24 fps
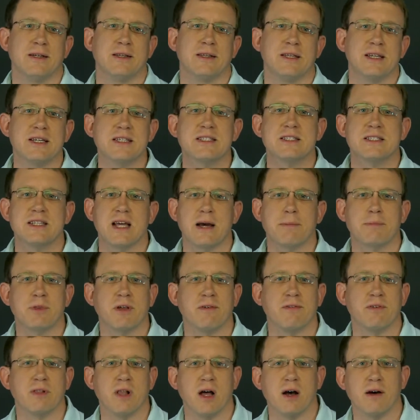This depth
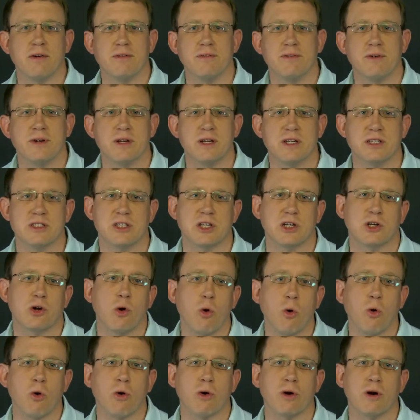of love is the
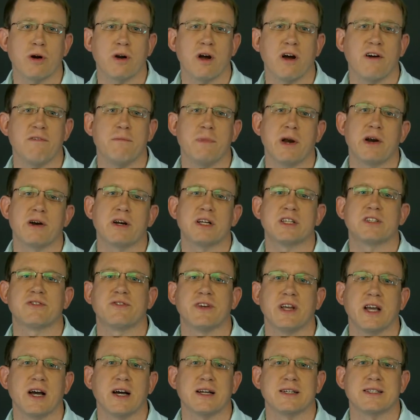core of Mary's
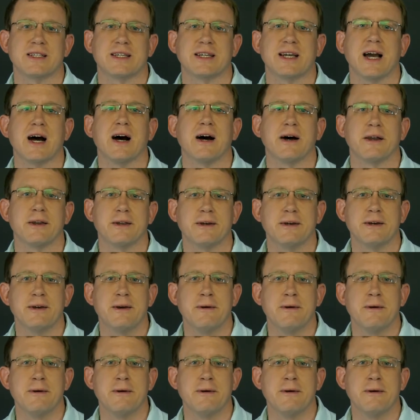fiat to God.